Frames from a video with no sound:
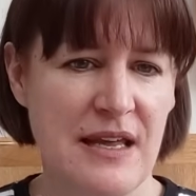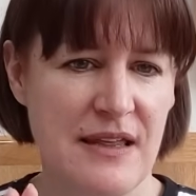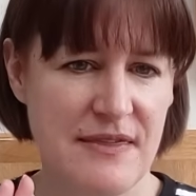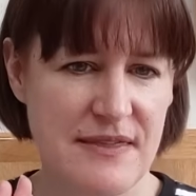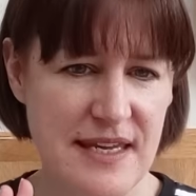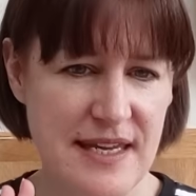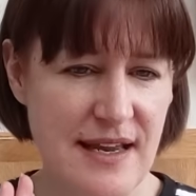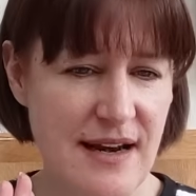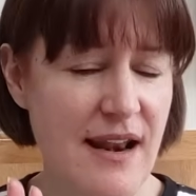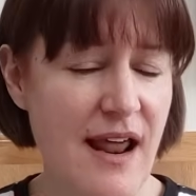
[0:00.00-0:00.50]

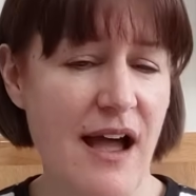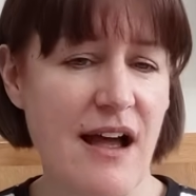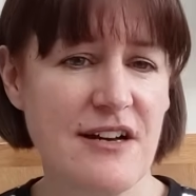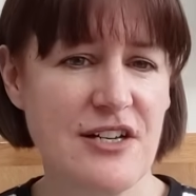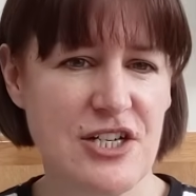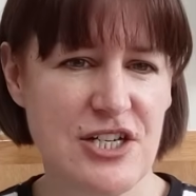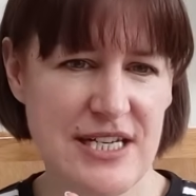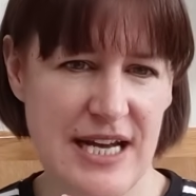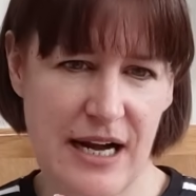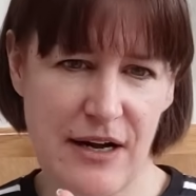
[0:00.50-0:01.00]
The
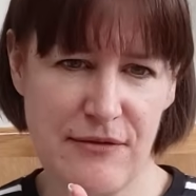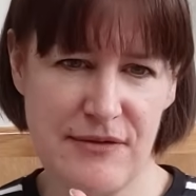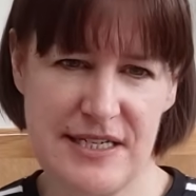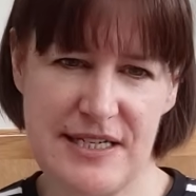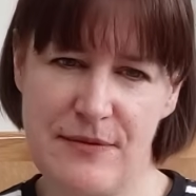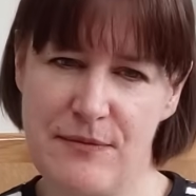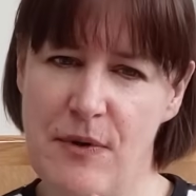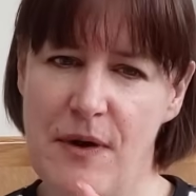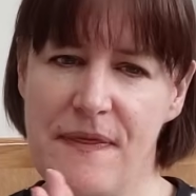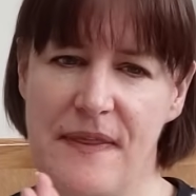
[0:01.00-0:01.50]
large
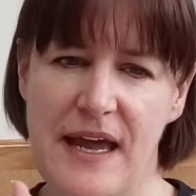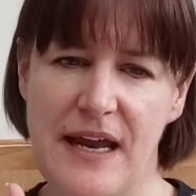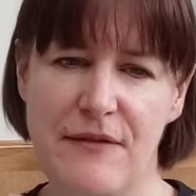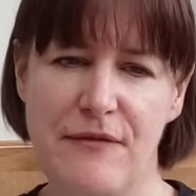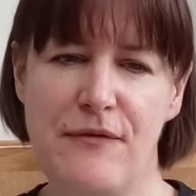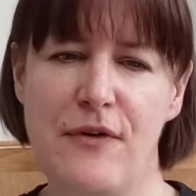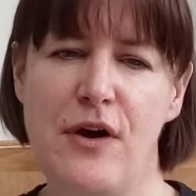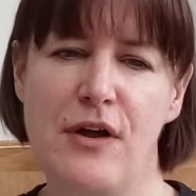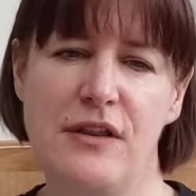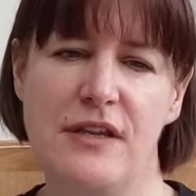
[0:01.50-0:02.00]
decorative one that I'd
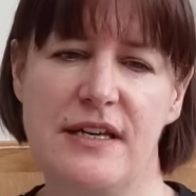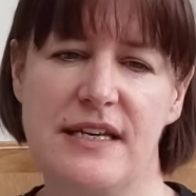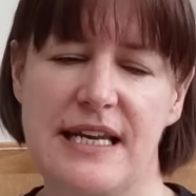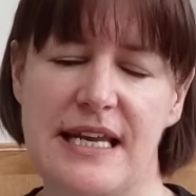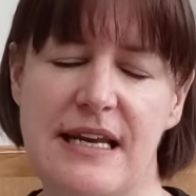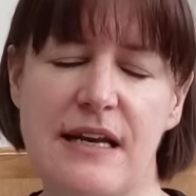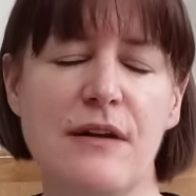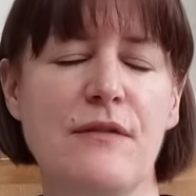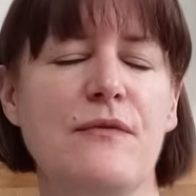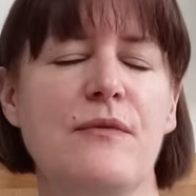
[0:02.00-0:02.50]
fallen
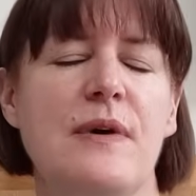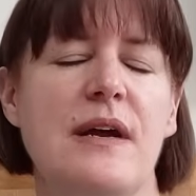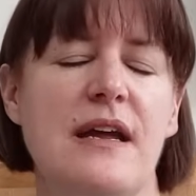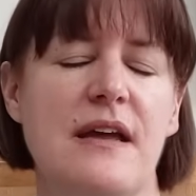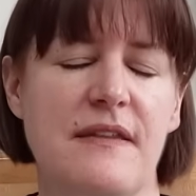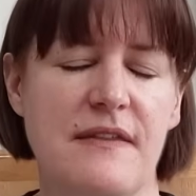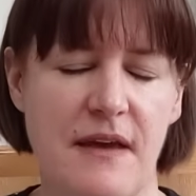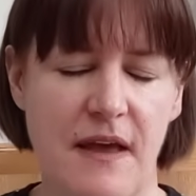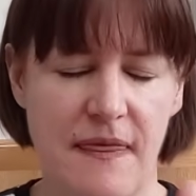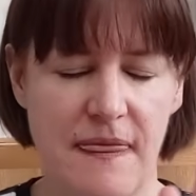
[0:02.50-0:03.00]
in love
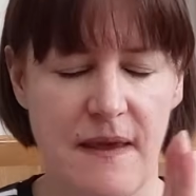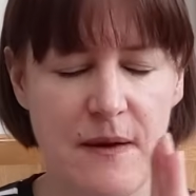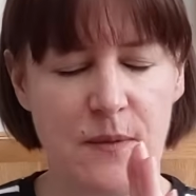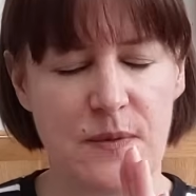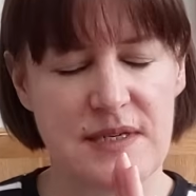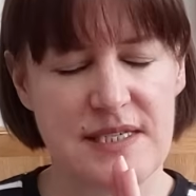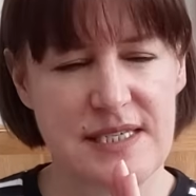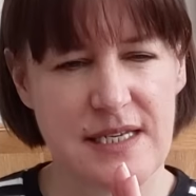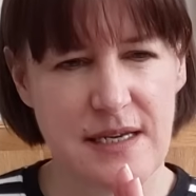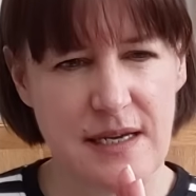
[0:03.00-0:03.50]
with, and there
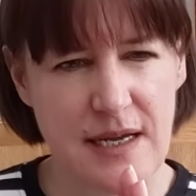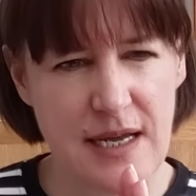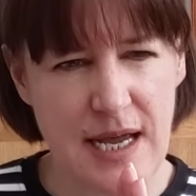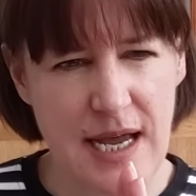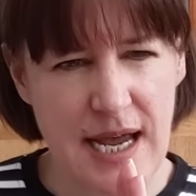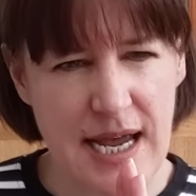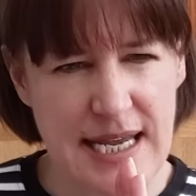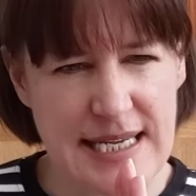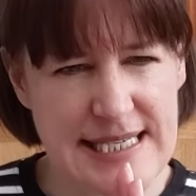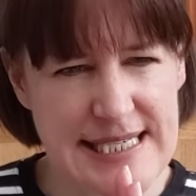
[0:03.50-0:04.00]
was
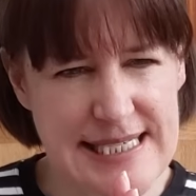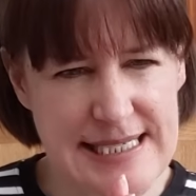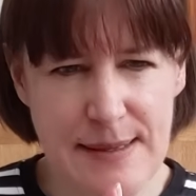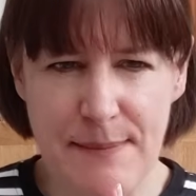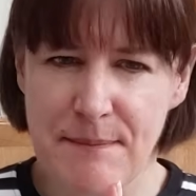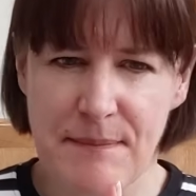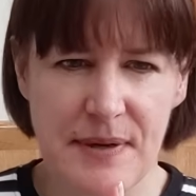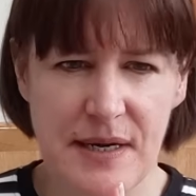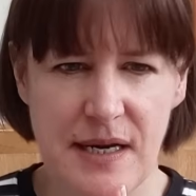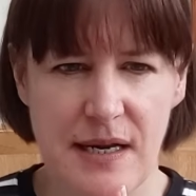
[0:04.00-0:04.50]
a
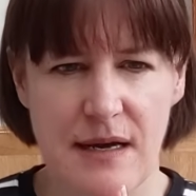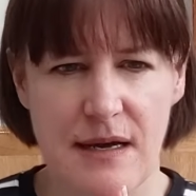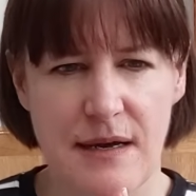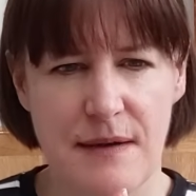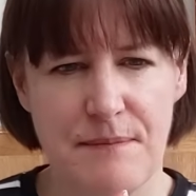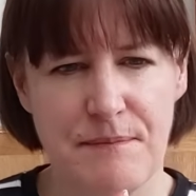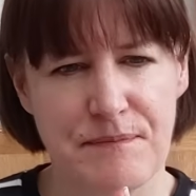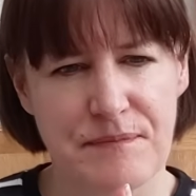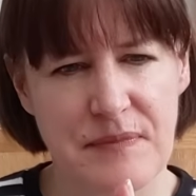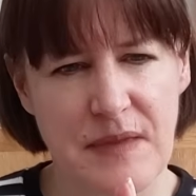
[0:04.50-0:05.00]
simpler,